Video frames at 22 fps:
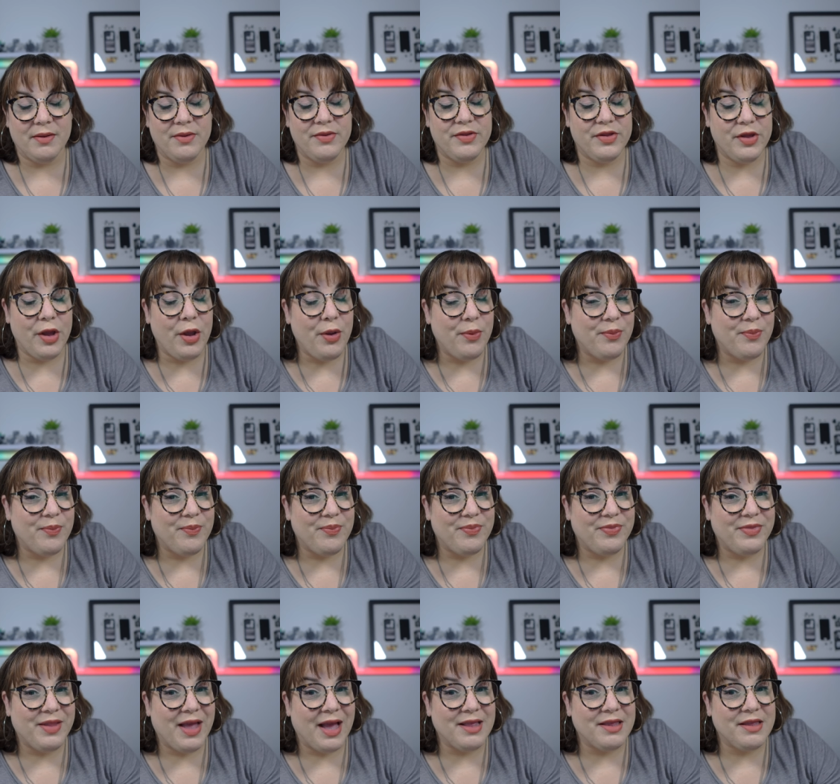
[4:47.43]
So
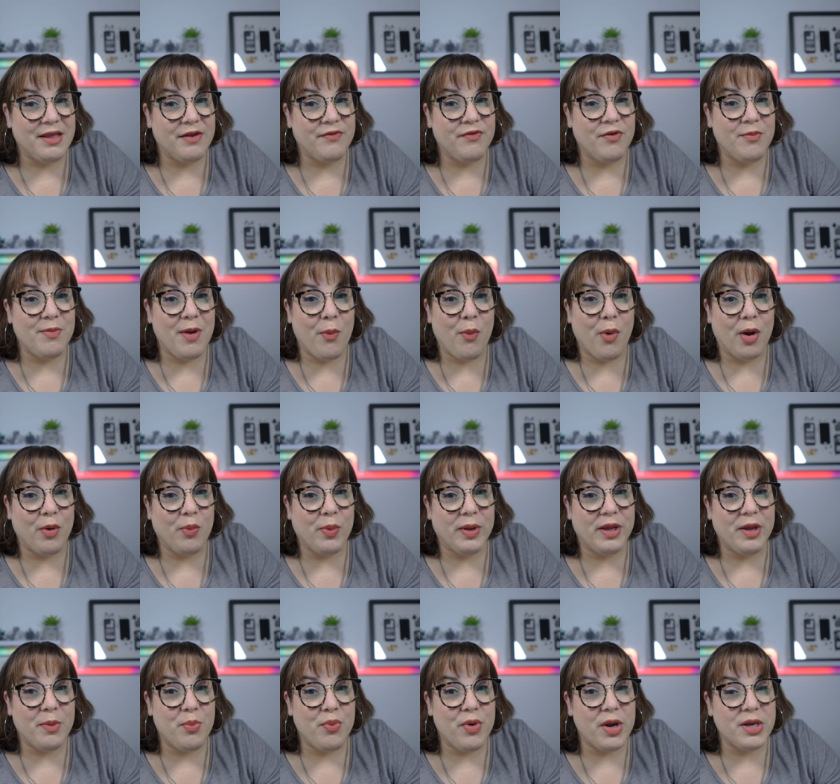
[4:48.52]
that's it for my one
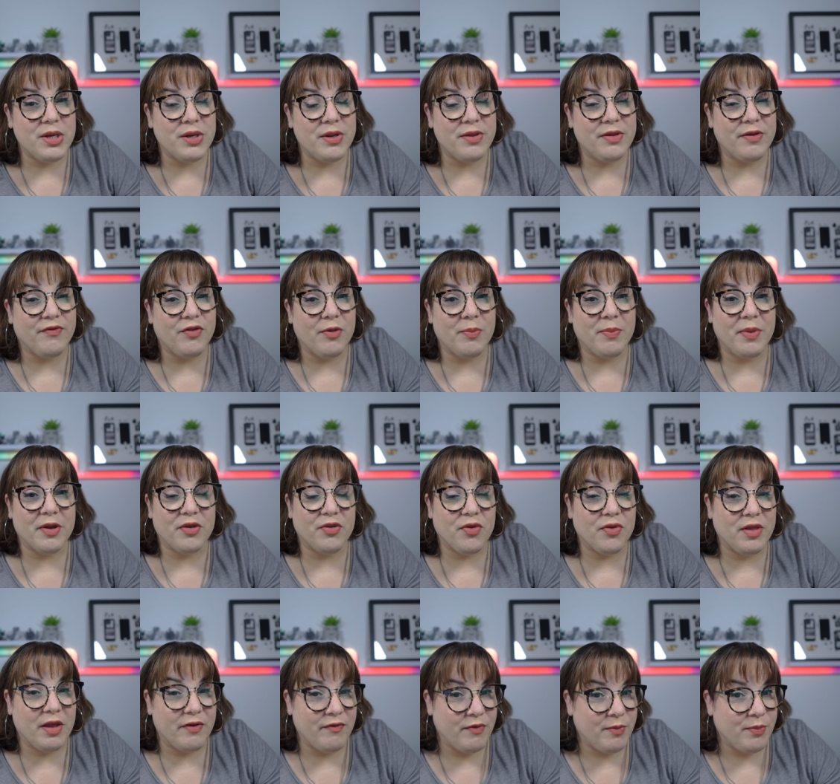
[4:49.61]
week impressions of the
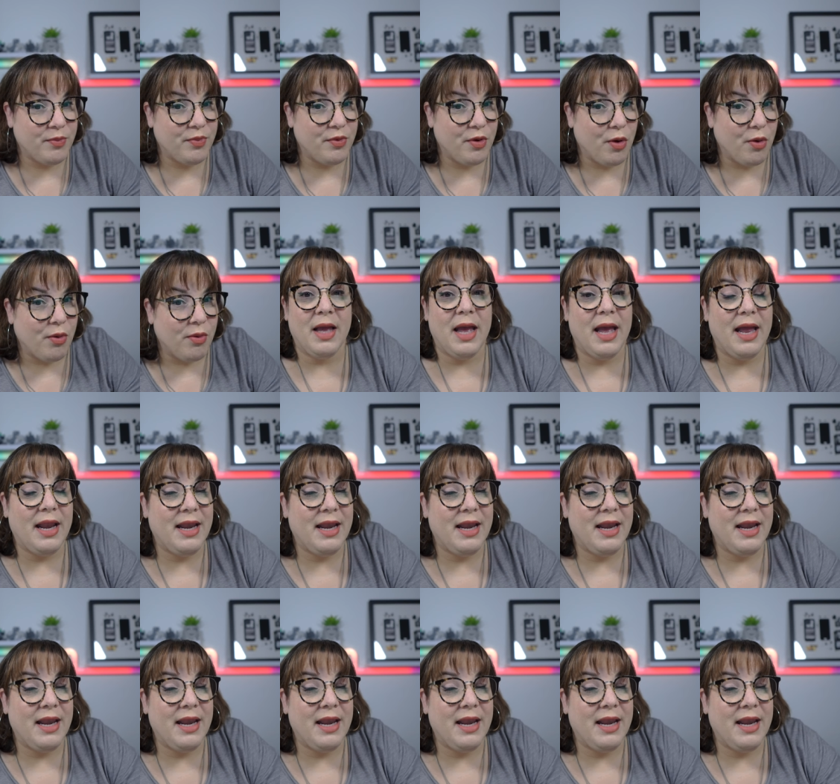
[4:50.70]
Pixel 7 Pro.